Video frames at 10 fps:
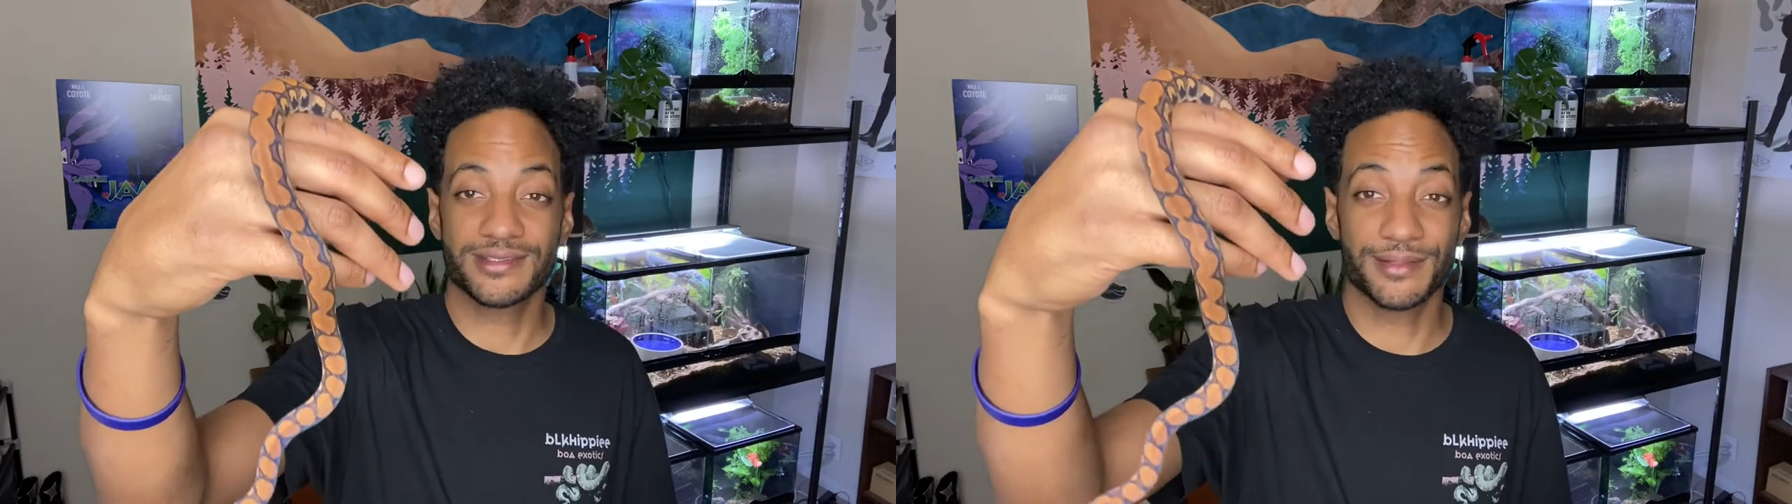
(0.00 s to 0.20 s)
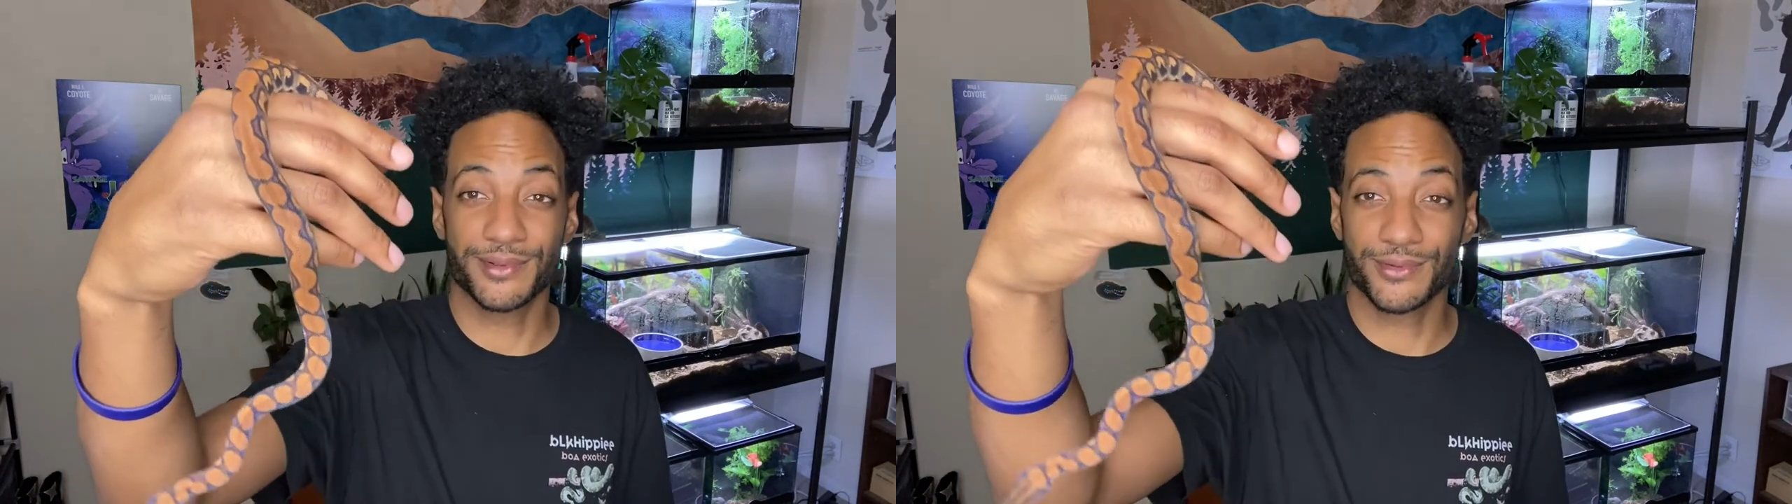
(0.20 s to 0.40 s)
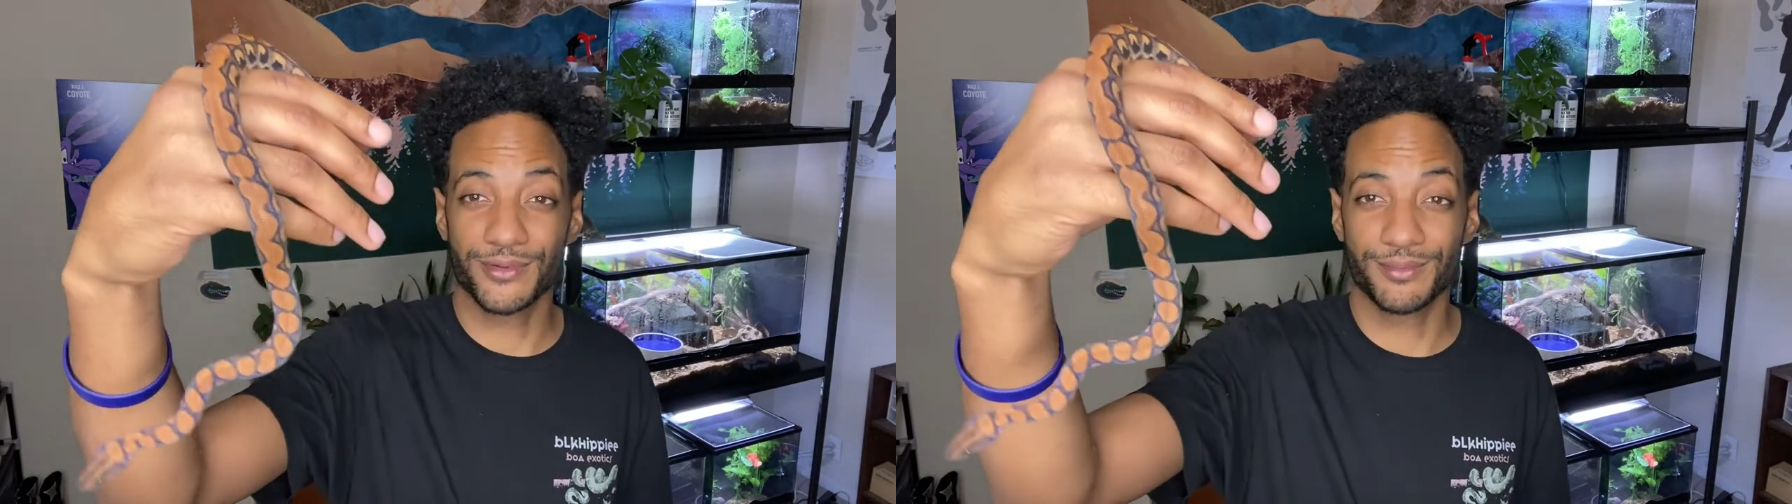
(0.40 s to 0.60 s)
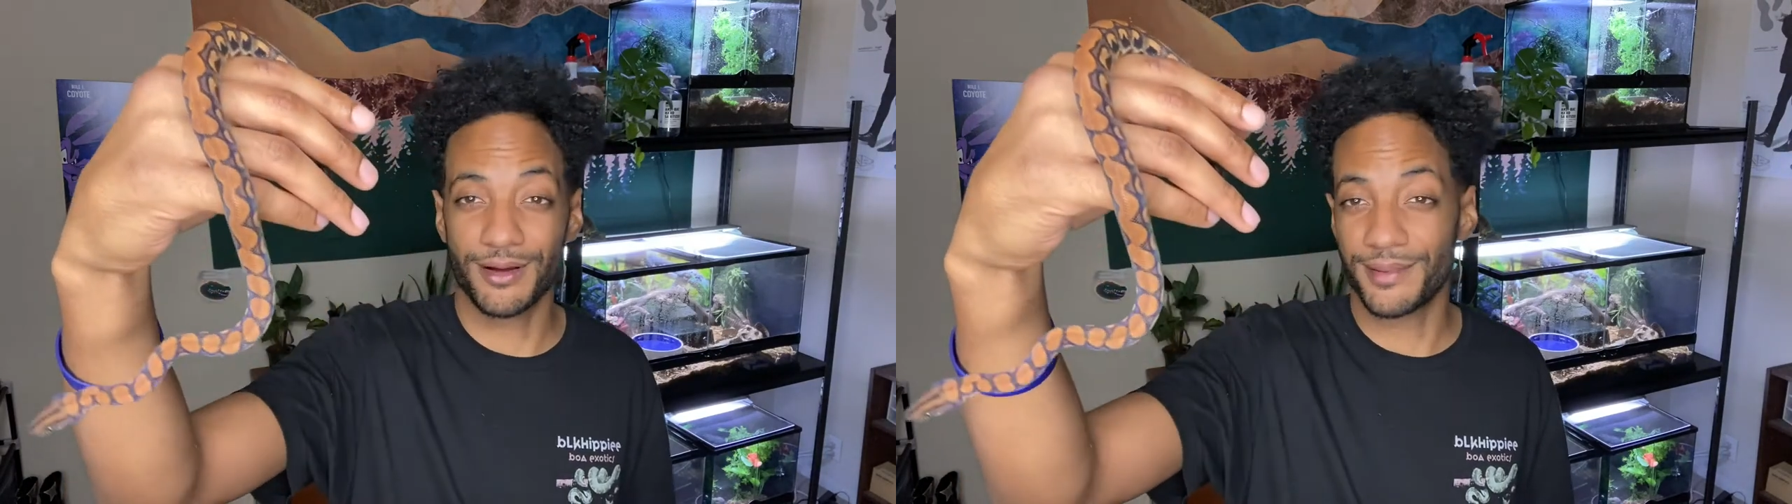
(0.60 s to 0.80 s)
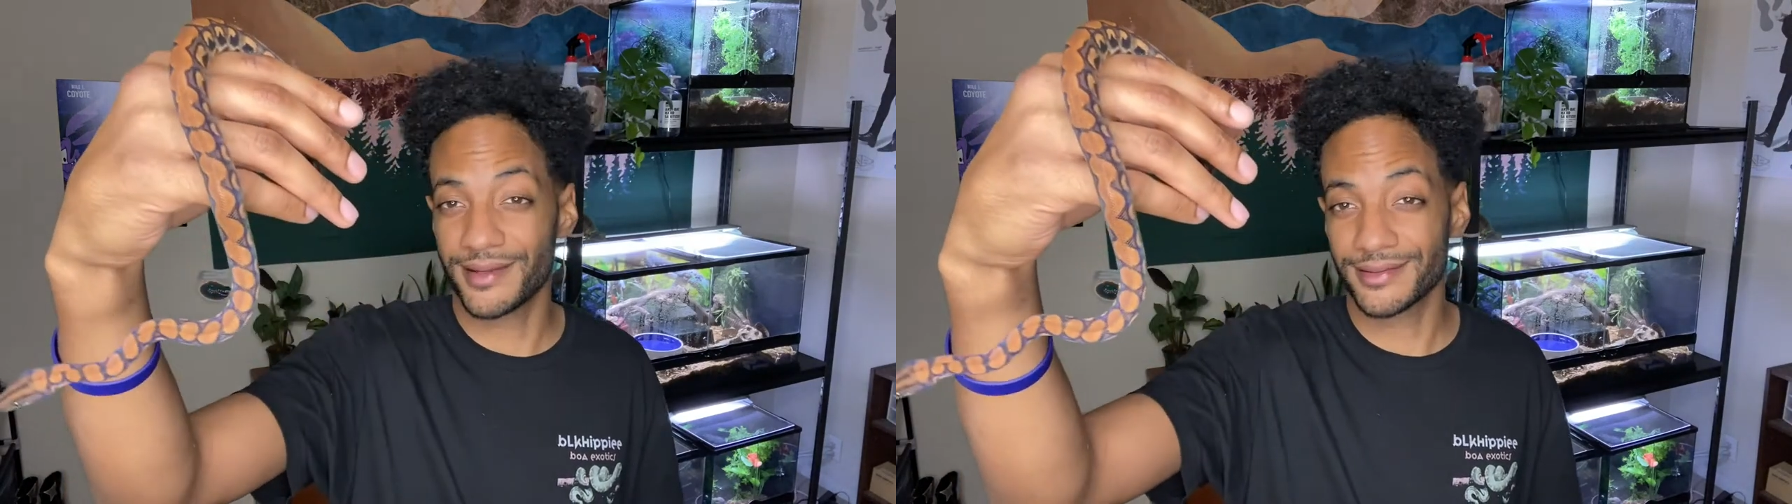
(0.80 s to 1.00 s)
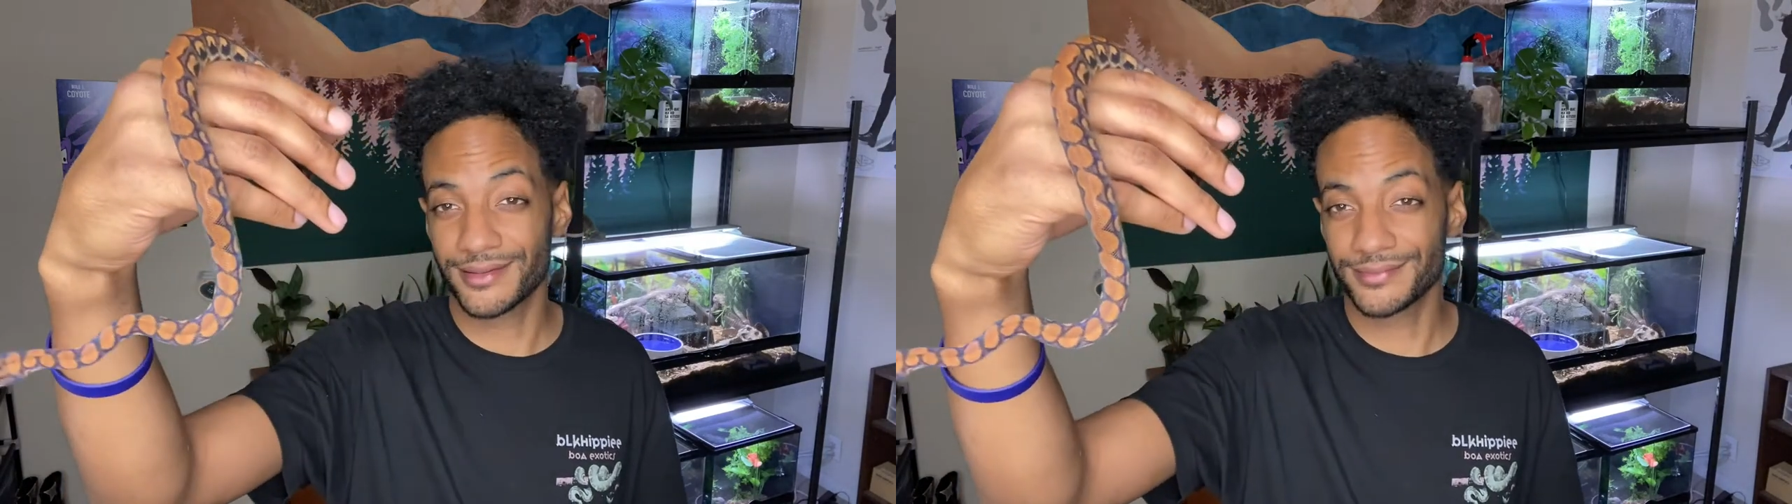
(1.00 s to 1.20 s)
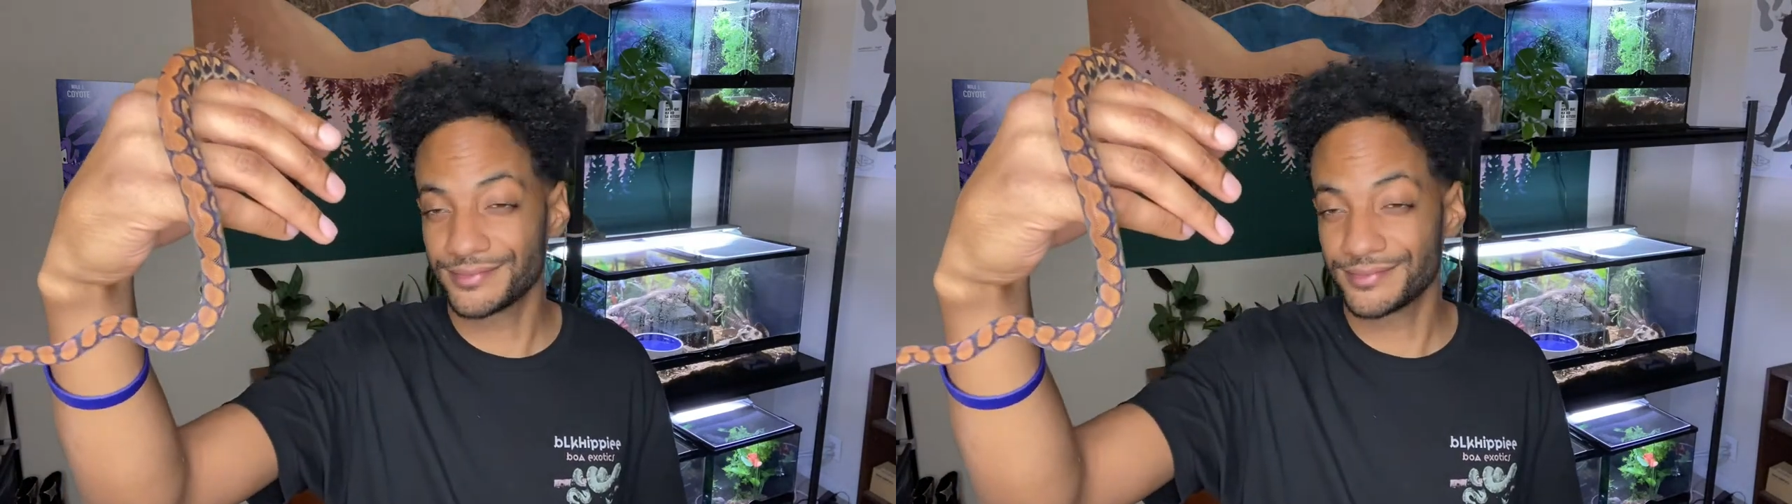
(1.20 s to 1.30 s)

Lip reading: typical ball python.